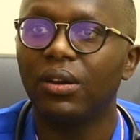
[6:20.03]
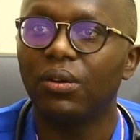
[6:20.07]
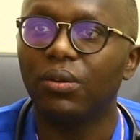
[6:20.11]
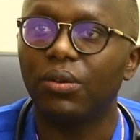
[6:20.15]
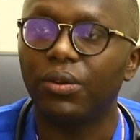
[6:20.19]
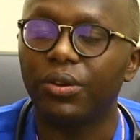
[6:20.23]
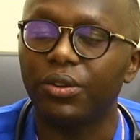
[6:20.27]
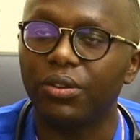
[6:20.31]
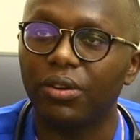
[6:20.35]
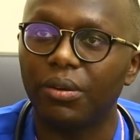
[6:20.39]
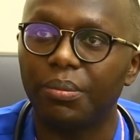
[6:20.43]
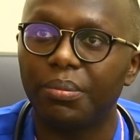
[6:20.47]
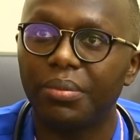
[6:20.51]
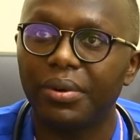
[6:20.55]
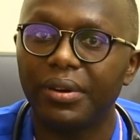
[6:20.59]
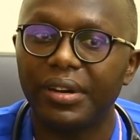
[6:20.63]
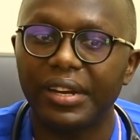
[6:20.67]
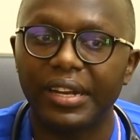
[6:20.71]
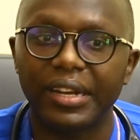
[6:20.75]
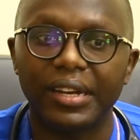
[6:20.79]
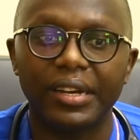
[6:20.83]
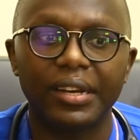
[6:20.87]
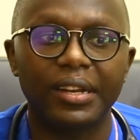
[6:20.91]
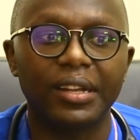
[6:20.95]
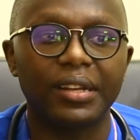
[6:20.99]
or you're
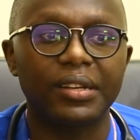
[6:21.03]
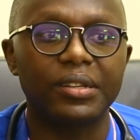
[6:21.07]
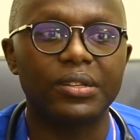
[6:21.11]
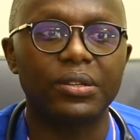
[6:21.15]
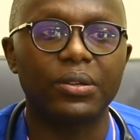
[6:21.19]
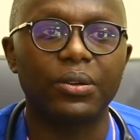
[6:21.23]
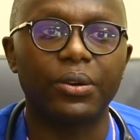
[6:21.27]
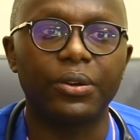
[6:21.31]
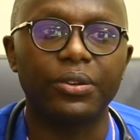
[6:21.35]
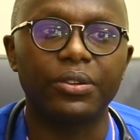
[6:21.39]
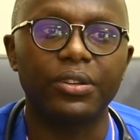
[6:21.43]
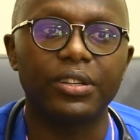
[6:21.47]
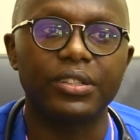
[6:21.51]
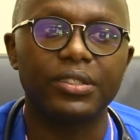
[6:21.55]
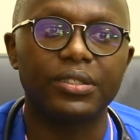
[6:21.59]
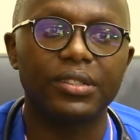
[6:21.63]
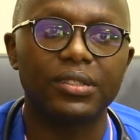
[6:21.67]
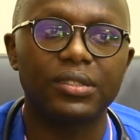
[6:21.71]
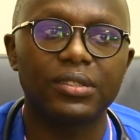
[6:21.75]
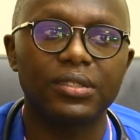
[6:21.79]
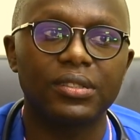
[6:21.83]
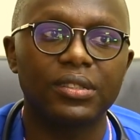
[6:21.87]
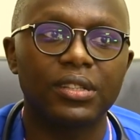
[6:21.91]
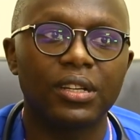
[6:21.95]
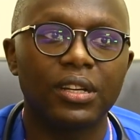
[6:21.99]
pregnant, or you're
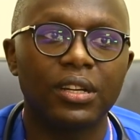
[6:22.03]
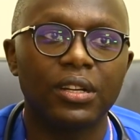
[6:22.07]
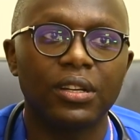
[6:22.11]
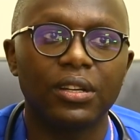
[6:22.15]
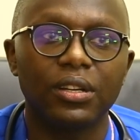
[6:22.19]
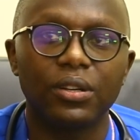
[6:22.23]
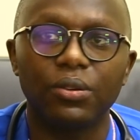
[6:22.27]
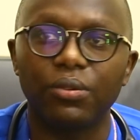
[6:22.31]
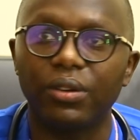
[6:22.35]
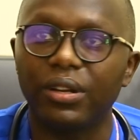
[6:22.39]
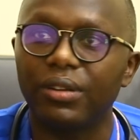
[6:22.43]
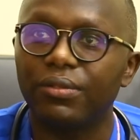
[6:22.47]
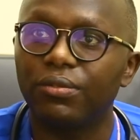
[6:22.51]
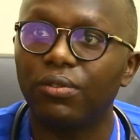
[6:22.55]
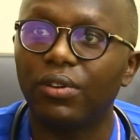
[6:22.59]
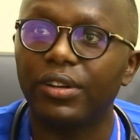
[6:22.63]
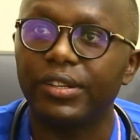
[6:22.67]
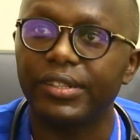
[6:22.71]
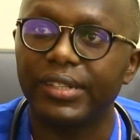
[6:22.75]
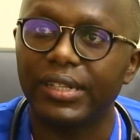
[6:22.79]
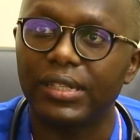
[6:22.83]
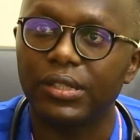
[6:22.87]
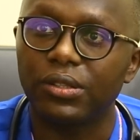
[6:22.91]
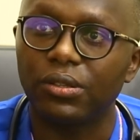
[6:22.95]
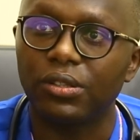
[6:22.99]
just going for a
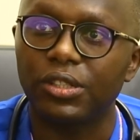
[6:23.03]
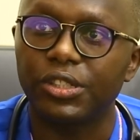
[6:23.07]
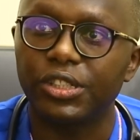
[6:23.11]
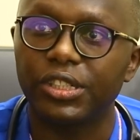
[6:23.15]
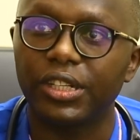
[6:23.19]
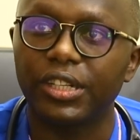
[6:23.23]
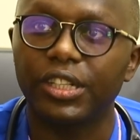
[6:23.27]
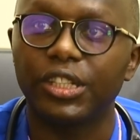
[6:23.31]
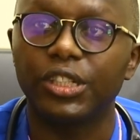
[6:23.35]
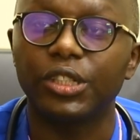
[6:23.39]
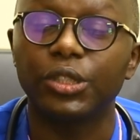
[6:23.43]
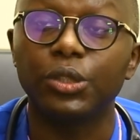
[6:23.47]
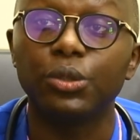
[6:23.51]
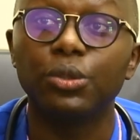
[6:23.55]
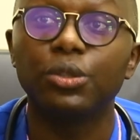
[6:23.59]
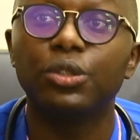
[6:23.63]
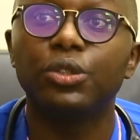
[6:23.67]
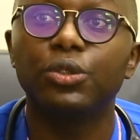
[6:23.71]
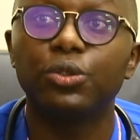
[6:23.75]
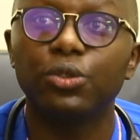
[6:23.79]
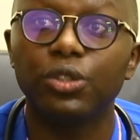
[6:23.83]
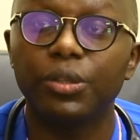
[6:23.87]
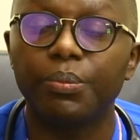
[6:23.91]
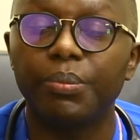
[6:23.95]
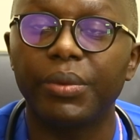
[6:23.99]
dental check, you
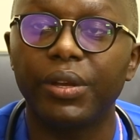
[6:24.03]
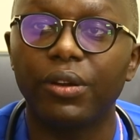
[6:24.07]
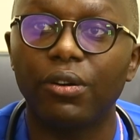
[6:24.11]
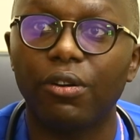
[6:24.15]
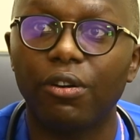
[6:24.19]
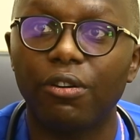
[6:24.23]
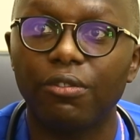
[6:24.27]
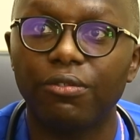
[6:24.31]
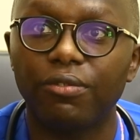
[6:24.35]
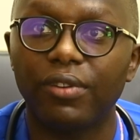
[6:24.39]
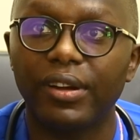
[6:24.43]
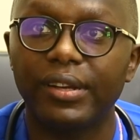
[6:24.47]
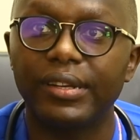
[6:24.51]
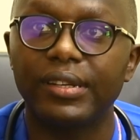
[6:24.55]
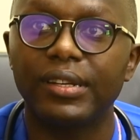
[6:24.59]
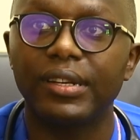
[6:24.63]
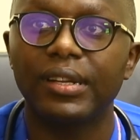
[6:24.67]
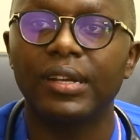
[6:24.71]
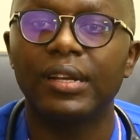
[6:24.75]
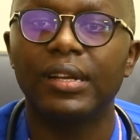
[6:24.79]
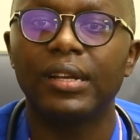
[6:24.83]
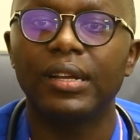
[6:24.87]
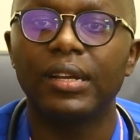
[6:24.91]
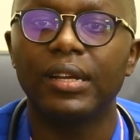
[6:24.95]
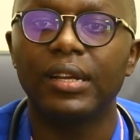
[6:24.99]
should be offered
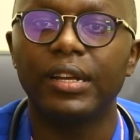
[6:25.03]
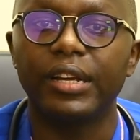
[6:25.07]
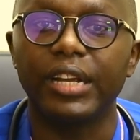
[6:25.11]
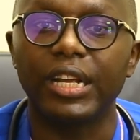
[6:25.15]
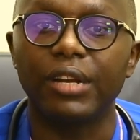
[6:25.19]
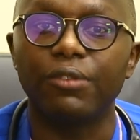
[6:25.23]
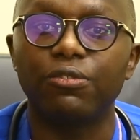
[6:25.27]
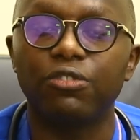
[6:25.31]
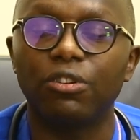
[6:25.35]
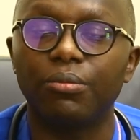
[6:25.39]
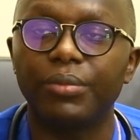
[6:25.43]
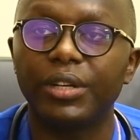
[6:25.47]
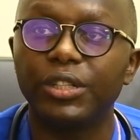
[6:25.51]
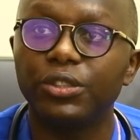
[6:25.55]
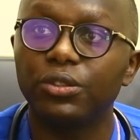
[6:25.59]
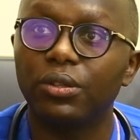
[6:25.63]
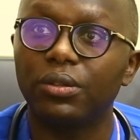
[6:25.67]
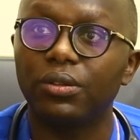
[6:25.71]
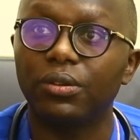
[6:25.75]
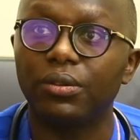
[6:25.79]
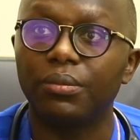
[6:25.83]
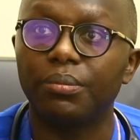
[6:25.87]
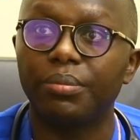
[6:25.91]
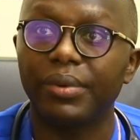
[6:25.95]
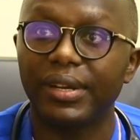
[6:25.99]

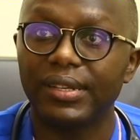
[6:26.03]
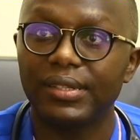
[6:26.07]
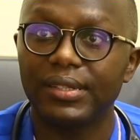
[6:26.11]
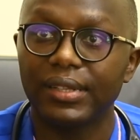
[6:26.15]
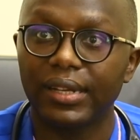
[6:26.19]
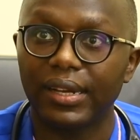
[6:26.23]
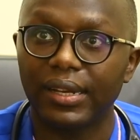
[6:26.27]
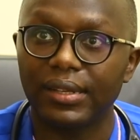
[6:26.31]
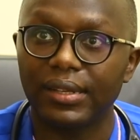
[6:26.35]
information on breast